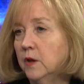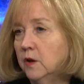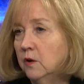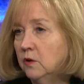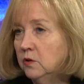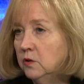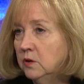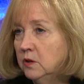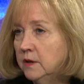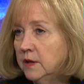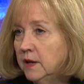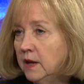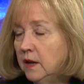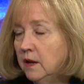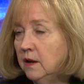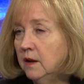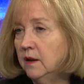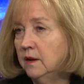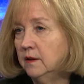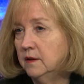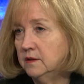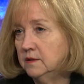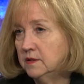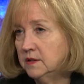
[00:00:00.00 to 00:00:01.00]
clean
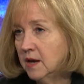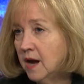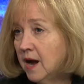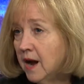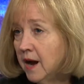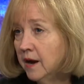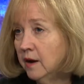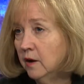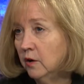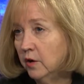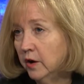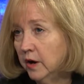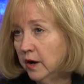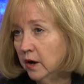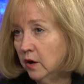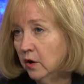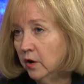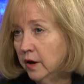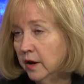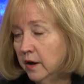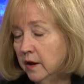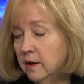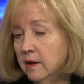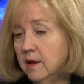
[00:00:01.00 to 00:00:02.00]
an entire
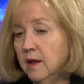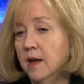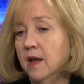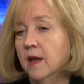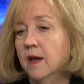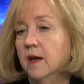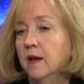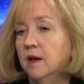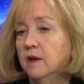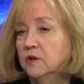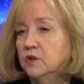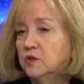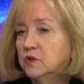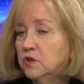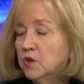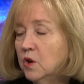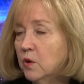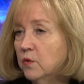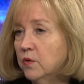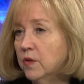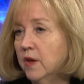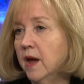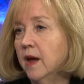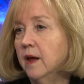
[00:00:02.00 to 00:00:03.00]
area
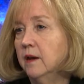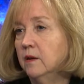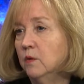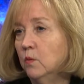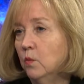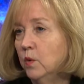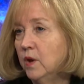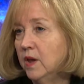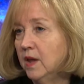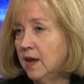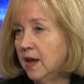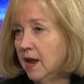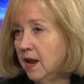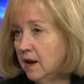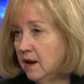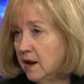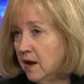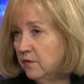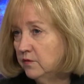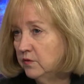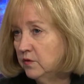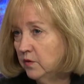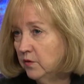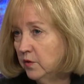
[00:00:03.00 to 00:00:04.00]
so that we can
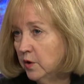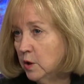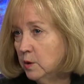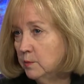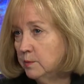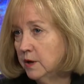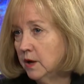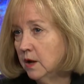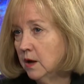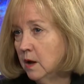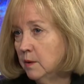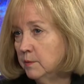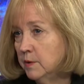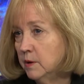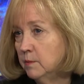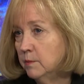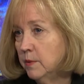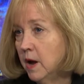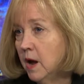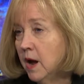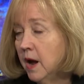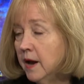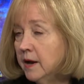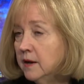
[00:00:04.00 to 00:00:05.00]
have development come in
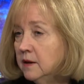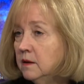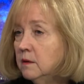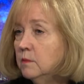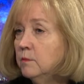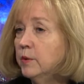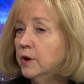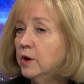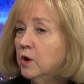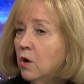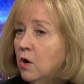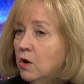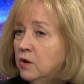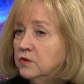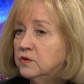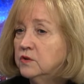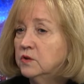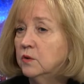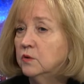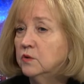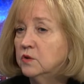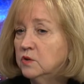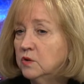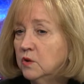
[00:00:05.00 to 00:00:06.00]
behind it, but
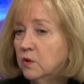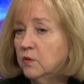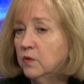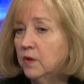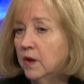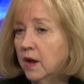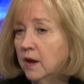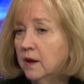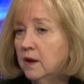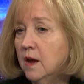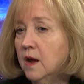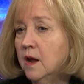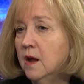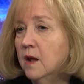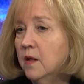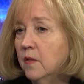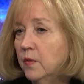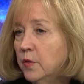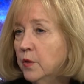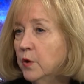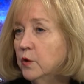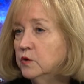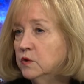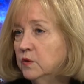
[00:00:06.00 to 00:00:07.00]
also so that
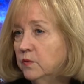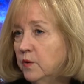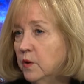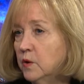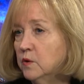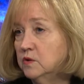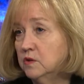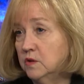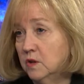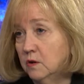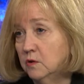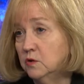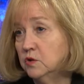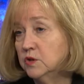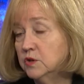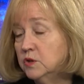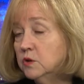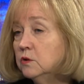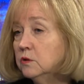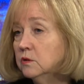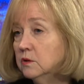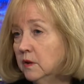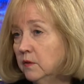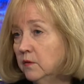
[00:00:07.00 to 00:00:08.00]
those folks that are
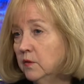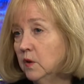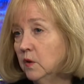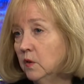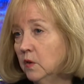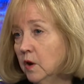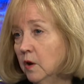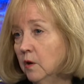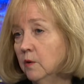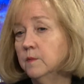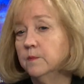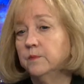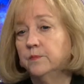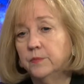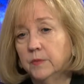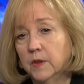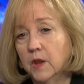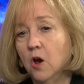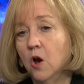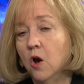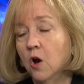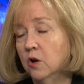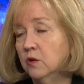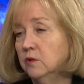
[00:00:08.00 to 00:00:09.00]
still living there
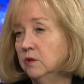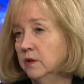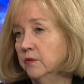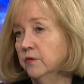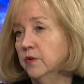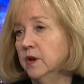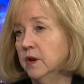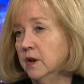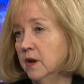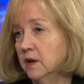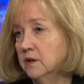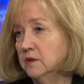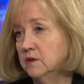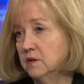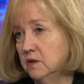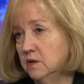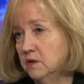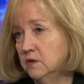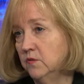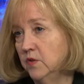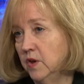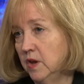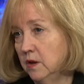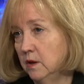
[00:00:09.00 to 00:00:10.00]
aren't living next to
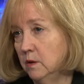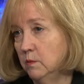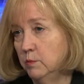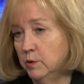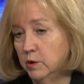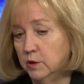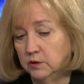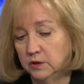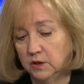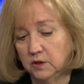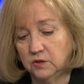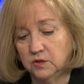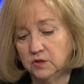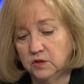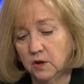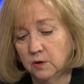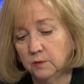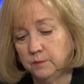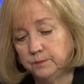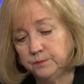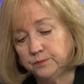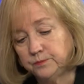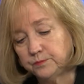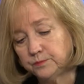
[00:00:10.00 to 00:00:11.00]
these vacant buildings. So